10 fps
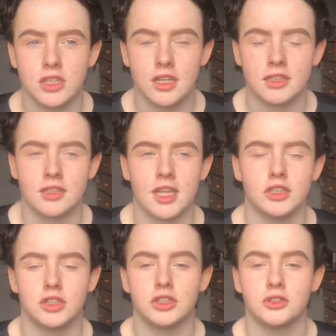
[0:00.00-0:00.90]
that
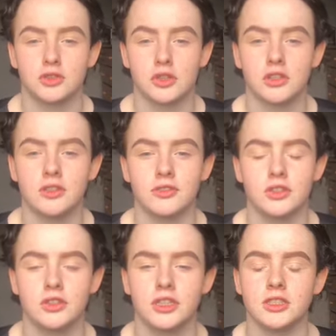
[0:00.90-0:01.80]
Dance Studio Scotland, for
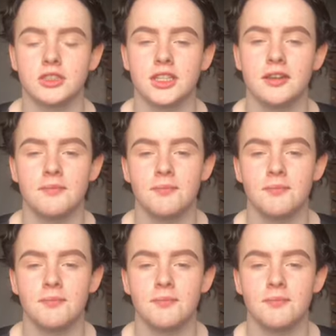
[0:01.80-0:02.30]
2 years there.